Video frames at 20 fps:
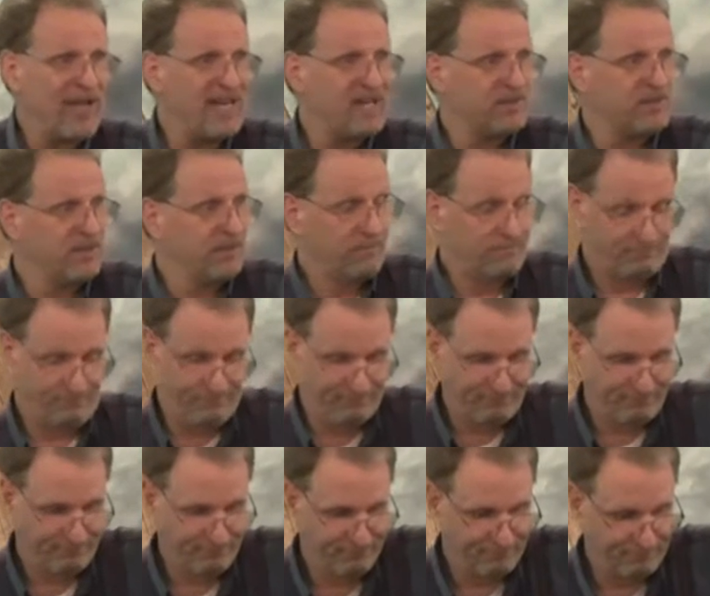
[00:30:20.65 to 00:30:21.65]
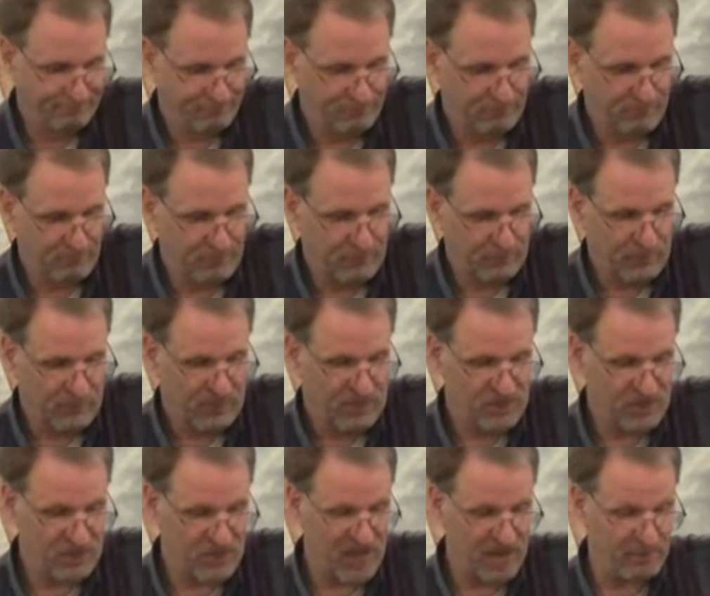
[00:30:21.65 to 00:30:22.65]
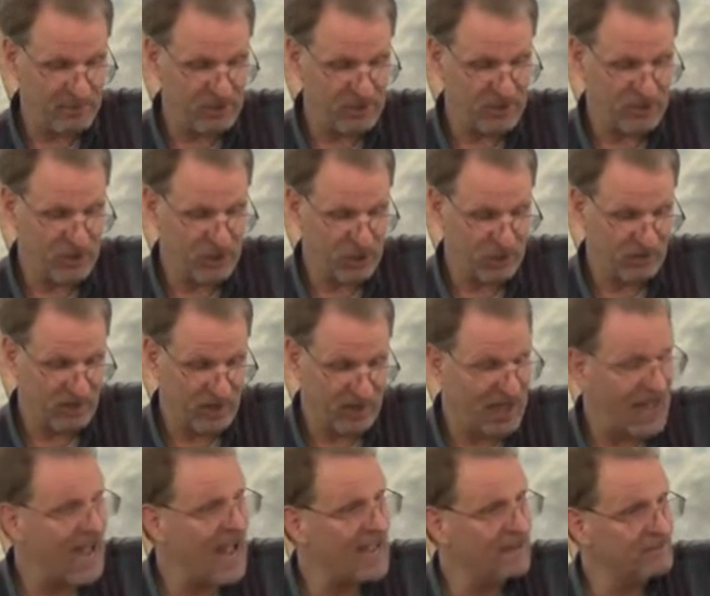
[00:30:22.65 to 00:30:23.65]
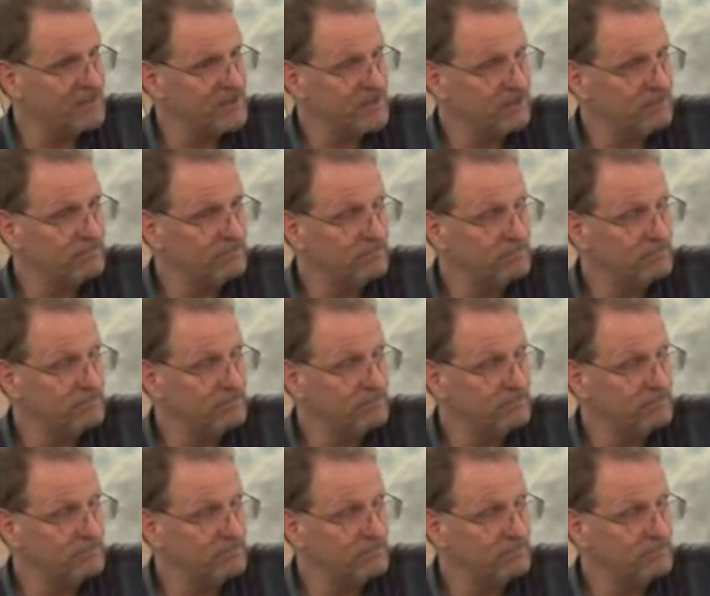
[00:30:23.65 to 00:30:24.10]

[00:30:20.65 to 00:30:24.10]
eat. The same is true of our lives.